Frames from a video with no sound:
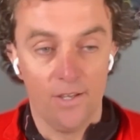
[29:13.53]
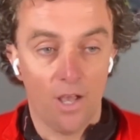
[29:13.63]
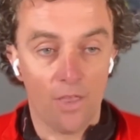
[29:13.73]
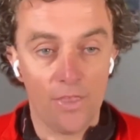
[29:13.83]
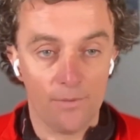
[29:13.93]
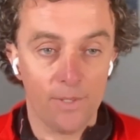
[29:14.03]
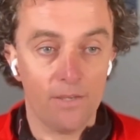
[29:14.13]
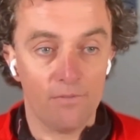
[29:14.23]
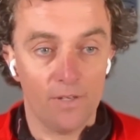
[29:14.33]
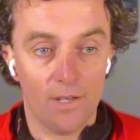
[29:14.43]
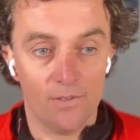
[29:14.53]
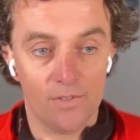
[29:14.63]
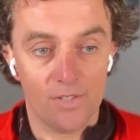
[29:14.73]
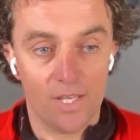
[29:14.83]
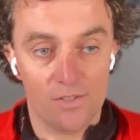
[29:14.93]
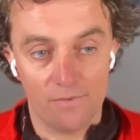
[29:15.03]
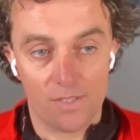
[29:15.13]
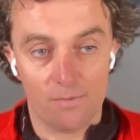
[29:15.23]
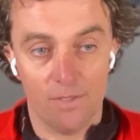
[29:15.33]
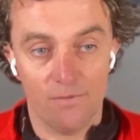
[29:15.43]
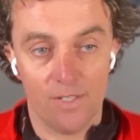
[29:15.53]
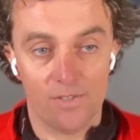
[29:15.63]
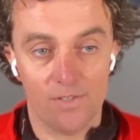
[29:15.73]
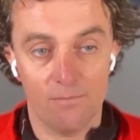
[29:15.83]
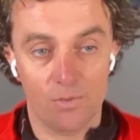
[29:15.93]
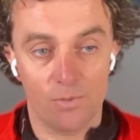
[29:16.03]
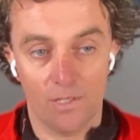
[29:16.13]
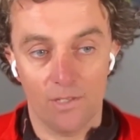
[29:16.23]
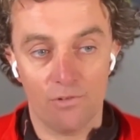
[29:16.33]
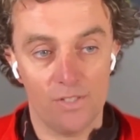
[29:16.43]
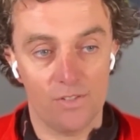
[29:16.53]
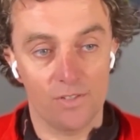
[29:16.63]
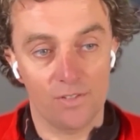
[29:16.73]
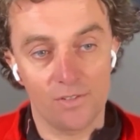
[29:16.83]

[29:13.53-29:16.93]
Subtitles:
I think we're giving out sage investment advice in between craziness.